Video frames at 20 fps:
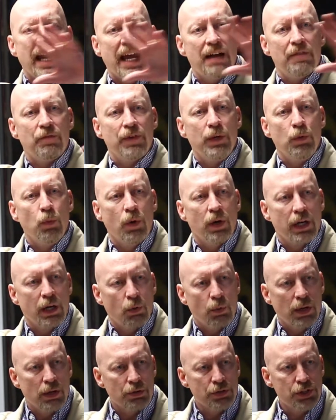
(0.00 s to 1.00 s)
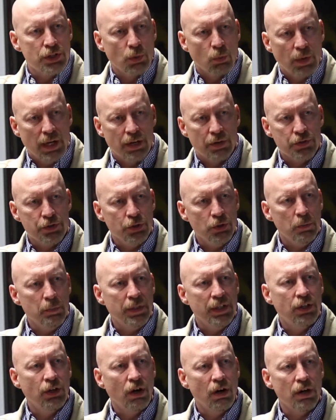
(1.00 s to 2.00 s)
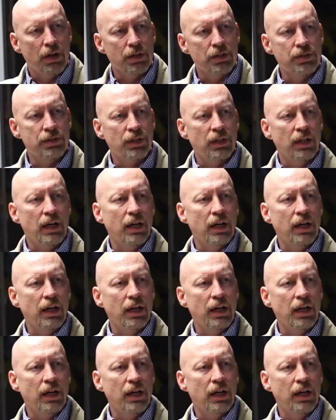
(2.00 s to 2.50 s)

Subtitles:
everyone else around you because,